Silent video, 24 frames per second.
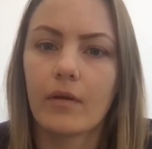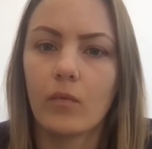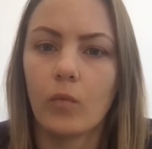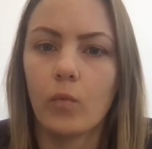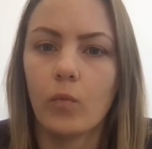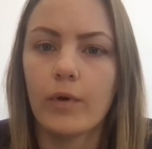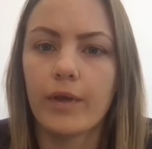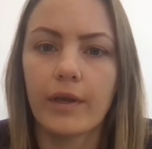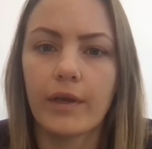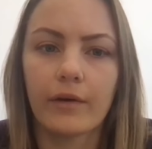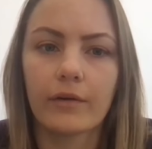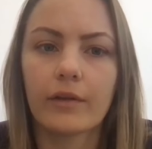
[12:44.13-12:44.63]

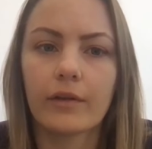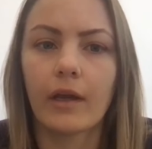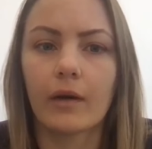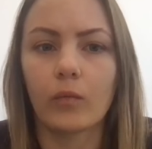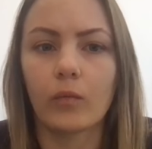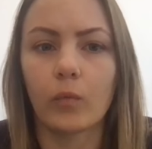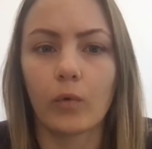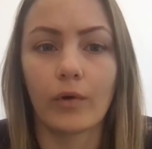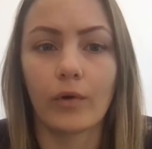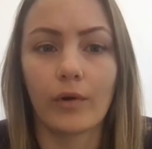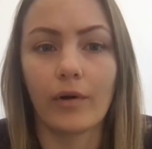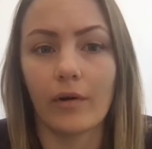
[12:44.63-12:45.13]
We hear that
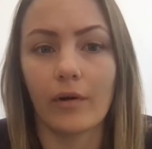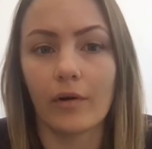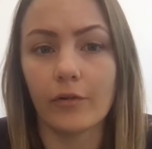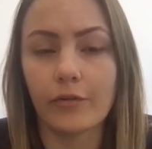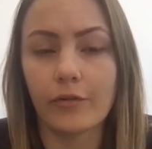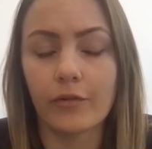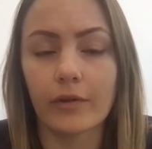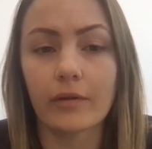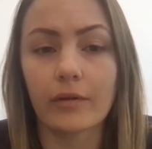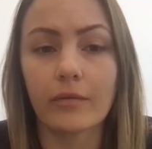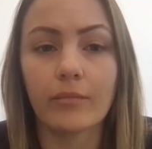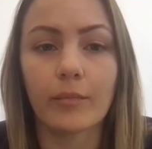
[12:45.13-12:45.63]
word
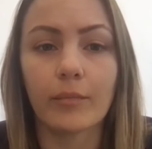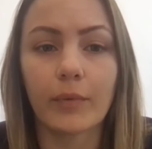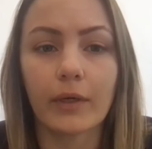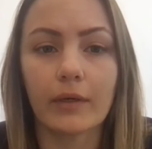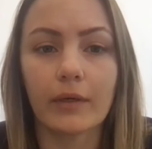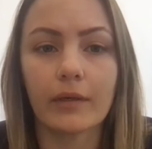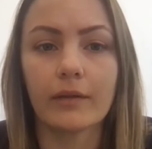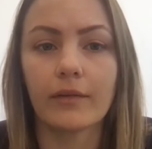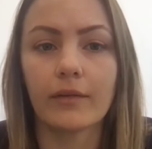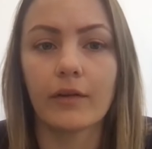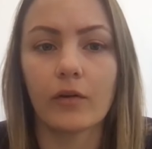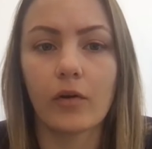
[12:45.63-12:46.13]
often, but
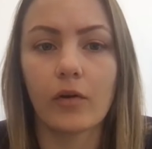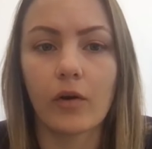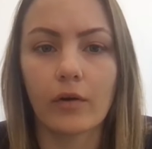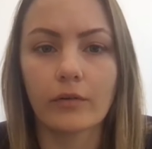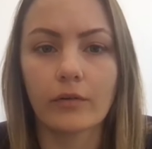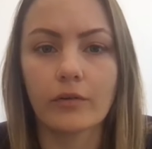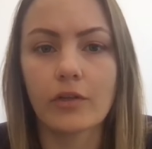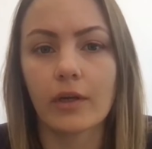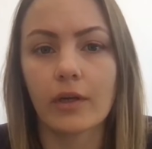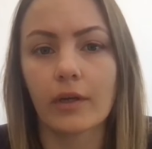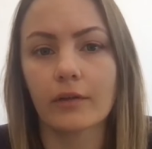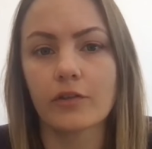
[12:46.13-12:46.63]
in the
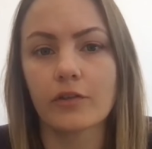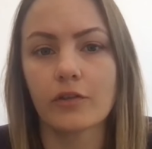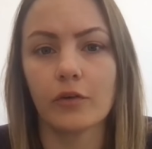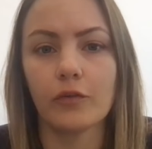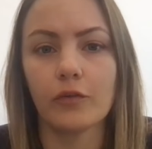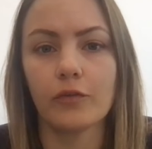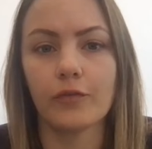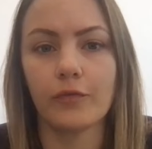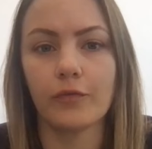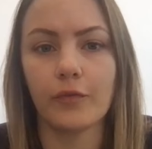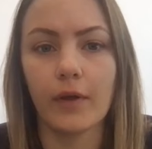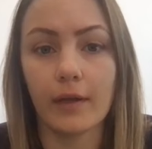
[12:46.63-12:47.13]
context
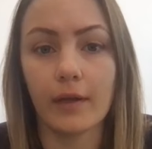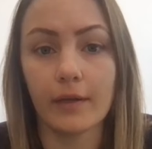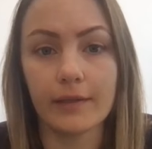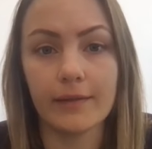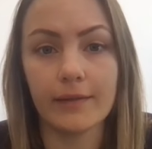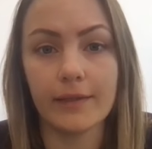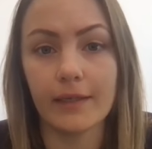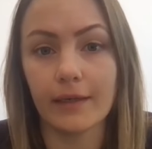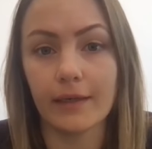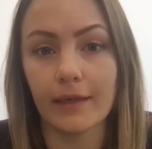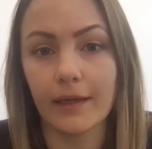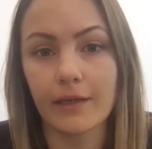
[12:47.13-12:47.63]
of
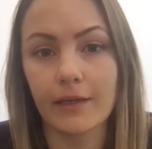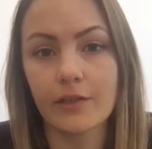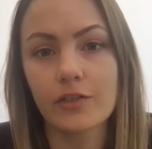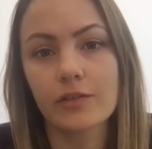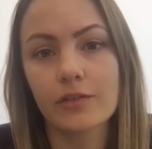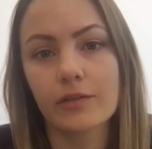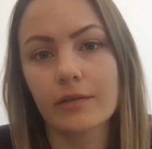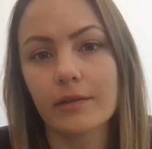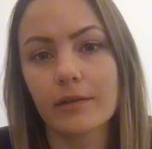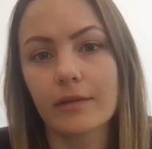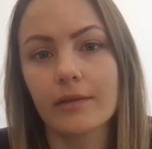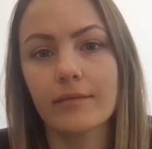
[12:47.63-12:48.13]

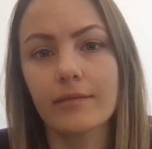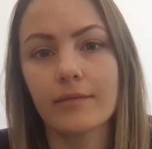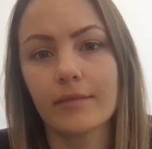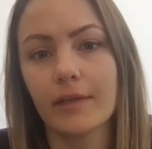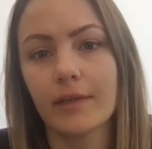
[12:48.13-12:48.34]
alienation,